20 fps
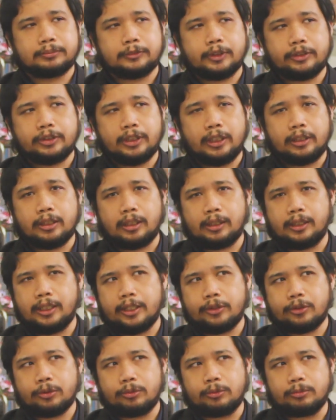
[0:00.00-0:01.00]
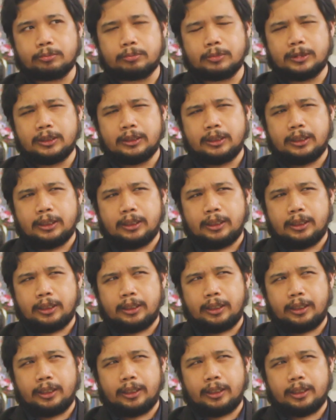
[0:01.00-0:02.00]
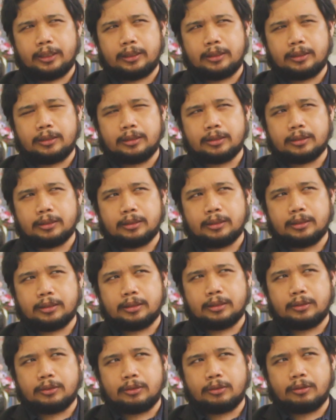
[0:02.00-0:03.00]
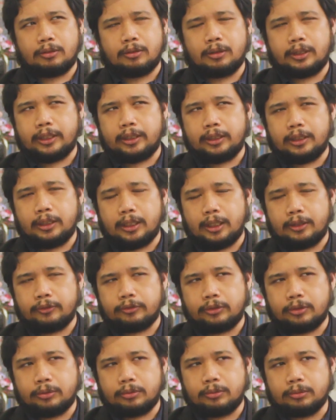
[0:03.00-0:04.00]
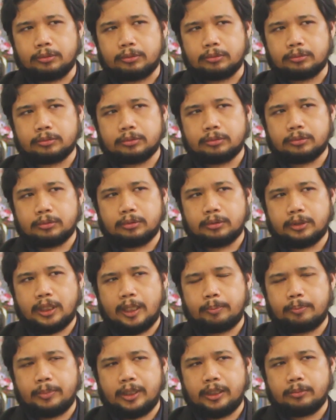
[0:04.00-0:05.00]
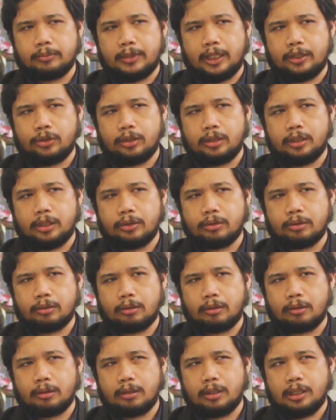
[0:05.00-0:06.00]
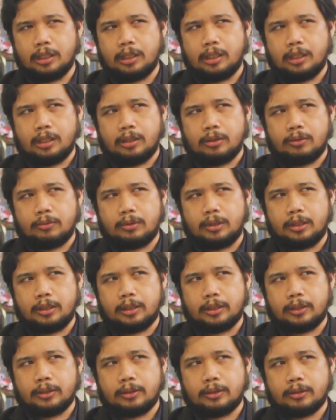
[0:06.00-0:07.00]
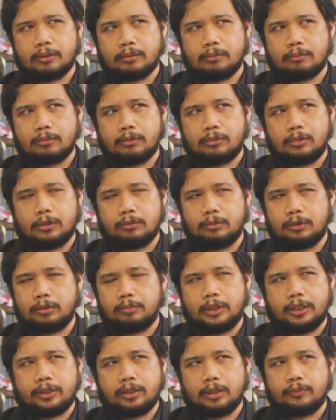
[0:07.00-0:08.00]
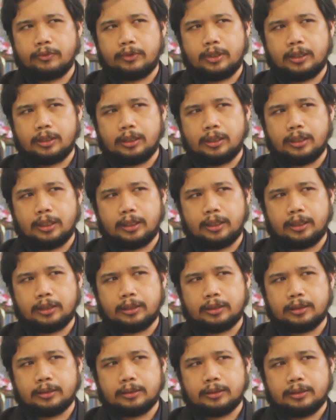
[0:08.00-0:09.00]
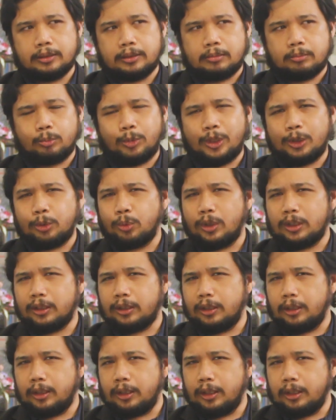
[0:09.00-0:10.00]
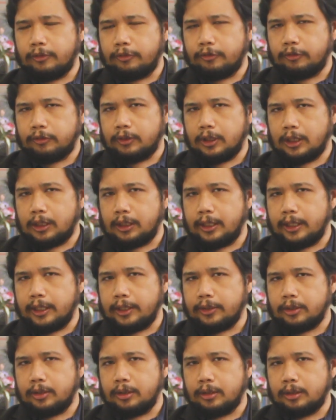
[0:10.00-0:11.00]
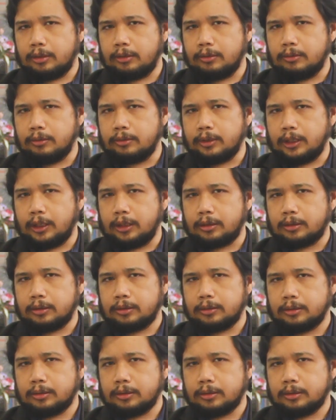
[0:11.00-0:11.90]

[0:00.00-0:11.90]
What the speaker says: inside the classroom. And all I really have to do to tap my imagination would be something like, but what if the class didn't go right?